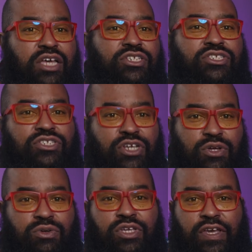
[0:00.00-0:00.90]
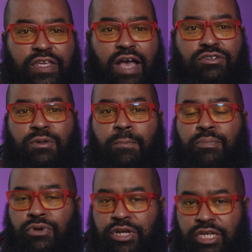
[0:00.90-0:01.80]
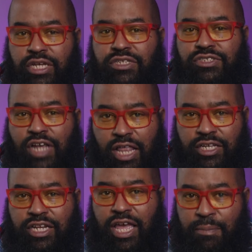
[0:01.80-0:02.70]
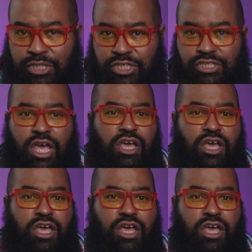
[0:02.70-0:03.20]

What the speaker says: still kick out some pretty solid images.